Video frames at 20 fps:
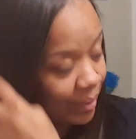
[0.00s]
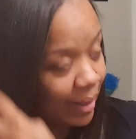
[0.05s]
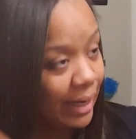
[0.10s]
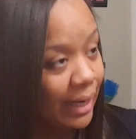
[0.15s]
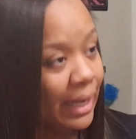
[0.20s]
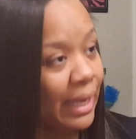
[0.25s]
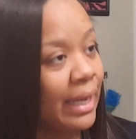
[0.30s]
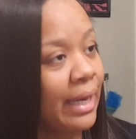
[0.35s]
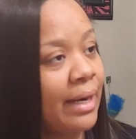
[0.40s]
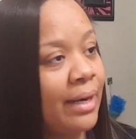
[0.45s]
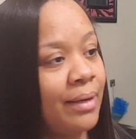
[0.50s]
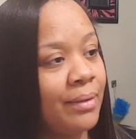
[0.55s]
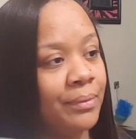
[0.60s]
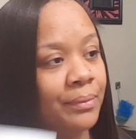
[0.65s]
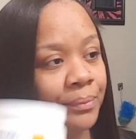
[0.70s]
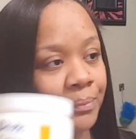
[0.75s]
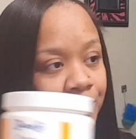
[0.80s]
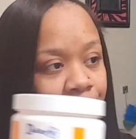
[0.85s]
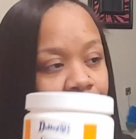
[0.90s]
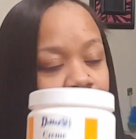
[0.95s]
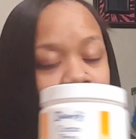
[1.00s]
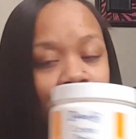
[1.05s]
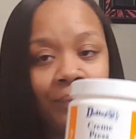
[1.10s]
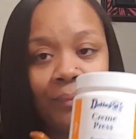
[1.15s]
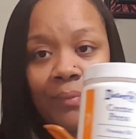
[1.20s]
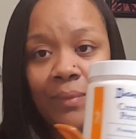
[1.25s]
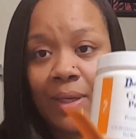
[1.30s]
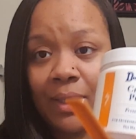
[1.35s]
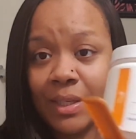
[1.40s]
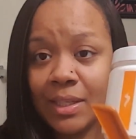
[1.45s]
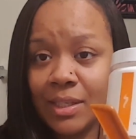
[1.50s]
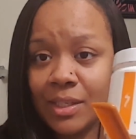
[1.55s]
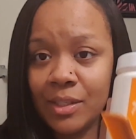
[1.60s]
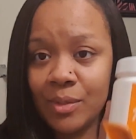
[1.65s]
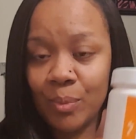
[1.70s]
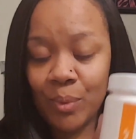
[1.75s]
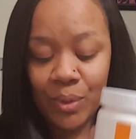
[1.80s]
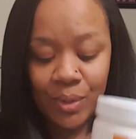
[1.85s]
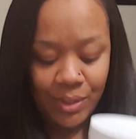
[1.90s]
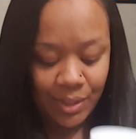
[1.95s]
red hair, this
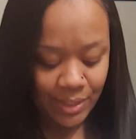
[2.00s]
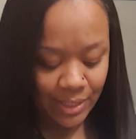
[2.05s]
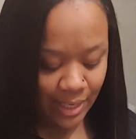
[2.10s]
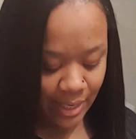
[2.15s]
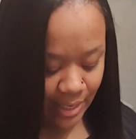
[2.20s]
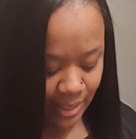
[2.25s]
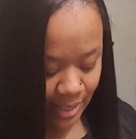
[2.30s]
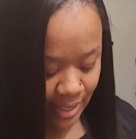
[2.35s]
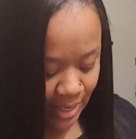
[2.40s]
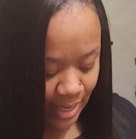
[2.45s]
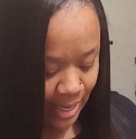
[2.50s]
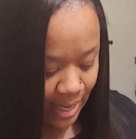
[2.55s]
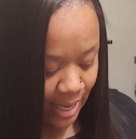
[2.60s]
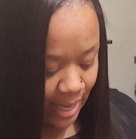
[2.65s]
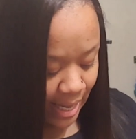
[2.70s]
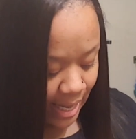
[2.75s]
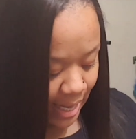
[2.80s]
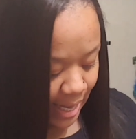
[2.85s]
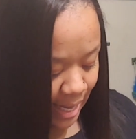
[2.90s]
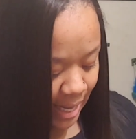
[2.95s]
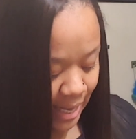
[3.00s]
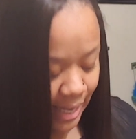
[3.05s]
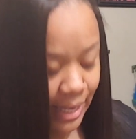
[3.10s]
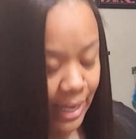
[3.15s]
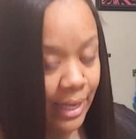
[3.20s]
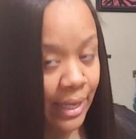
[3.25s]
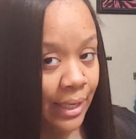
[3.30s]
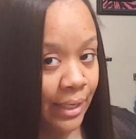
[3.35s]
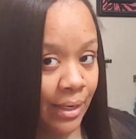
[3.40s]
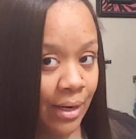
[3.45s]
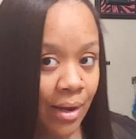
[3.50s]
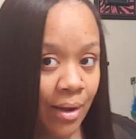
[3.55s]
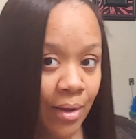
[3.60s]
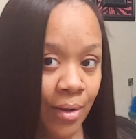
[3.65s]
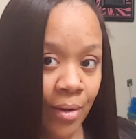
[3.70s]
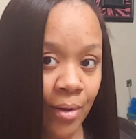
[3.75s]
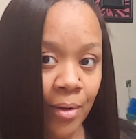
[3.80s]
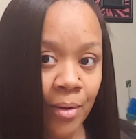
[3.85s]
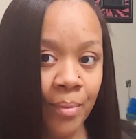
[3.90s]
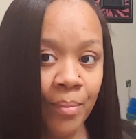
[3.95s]
is where it's at. And
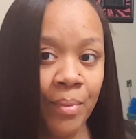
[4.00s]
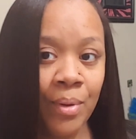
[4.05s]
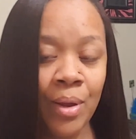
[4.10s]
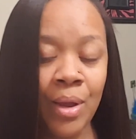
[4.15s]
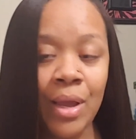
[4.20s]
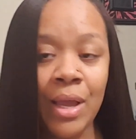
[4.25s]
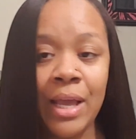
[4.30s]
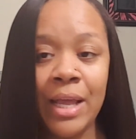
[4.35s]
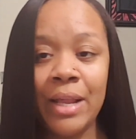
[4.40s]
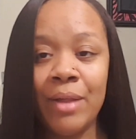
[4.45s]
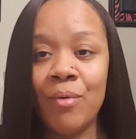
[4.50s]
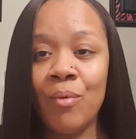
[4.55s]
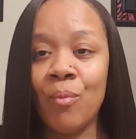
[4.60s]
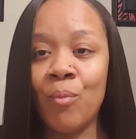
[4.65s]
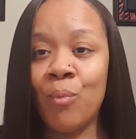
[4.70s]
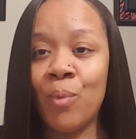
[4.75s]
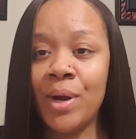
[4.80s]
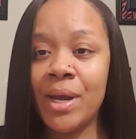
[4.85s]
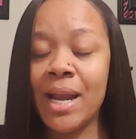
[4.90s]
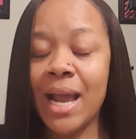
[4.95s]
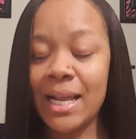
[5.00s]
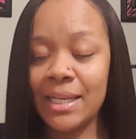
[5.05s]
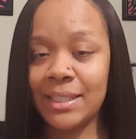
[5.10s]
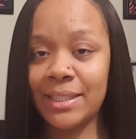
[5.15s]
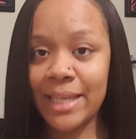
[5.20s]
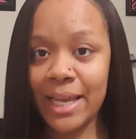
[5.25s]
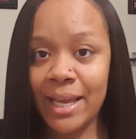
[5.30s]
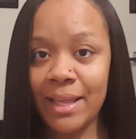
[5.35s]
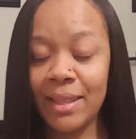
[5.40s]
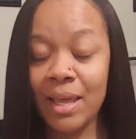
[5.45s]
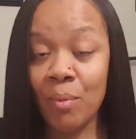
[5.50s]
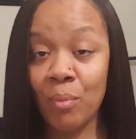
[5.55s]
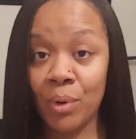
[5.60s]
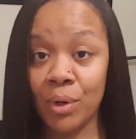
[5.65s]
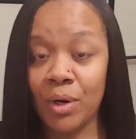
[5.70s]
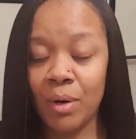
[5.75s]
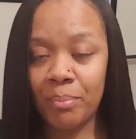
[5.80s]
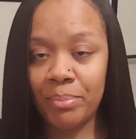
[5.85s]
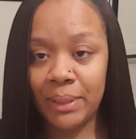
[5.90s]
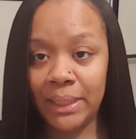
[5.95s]
we're not saying that
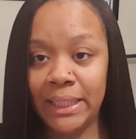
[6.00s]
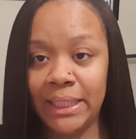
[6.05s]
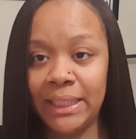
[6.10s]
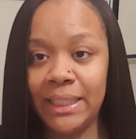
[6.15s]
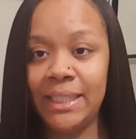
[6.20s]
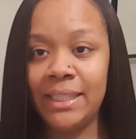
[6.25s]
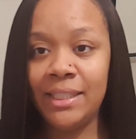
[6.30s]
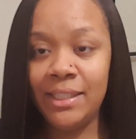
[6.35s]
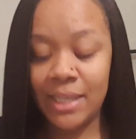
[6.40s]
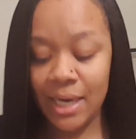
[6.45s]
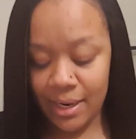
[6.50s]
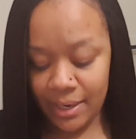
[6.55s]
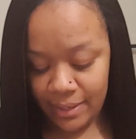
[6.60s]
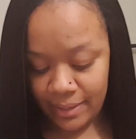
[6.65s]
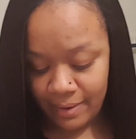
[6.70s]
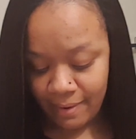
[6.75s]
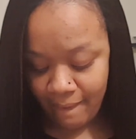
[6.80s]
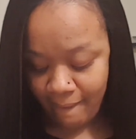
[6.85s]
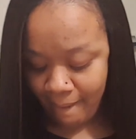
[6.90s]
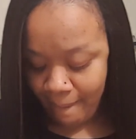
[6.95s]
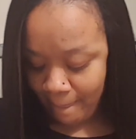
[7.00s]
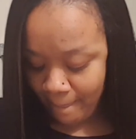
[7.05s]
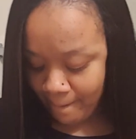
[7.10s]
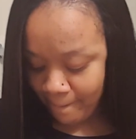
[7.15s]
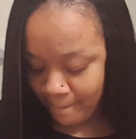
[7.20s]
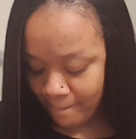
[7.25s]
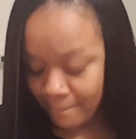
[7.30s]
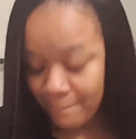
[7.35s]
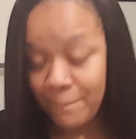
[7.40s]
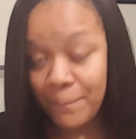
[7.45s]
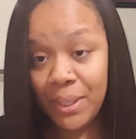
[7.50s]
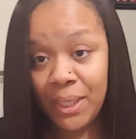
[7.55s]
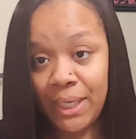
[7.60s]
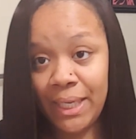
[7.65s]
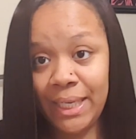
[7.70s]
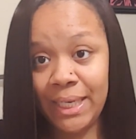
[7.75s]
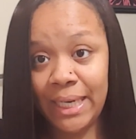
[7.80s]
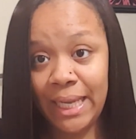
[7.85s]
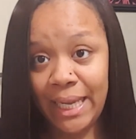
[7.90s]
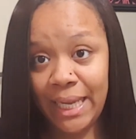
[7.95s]
we're completely done
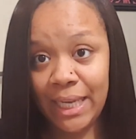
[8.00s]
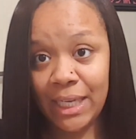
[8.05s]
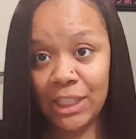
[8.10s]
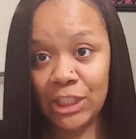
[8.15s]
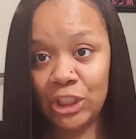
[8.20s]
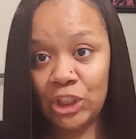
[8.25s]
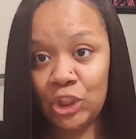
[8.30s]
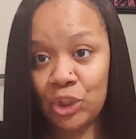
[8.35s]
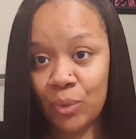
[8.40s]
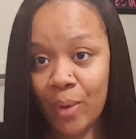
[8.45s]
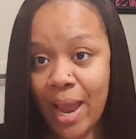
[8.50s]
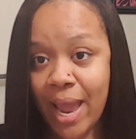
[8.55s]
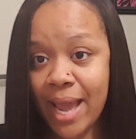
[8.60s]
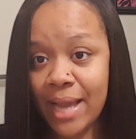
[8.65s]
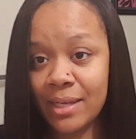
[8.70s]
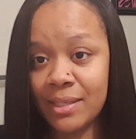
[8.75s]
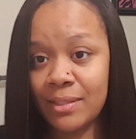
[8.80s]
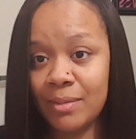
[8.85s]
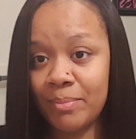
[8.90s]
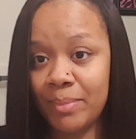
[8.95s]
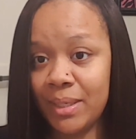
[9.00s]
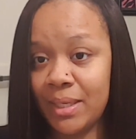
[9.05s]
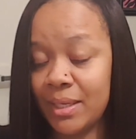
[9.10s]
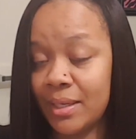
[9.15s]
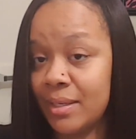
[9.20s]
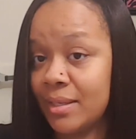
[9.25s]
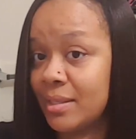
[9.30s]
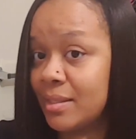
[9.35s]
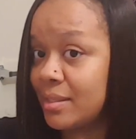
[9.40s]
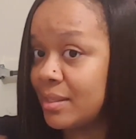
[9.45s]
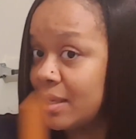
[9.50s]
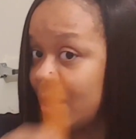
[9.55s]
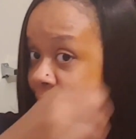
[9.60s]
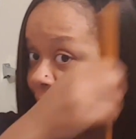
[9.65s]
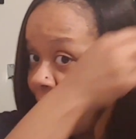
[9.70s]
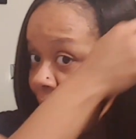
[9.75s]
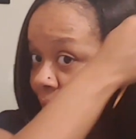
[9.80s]
putting in tracks because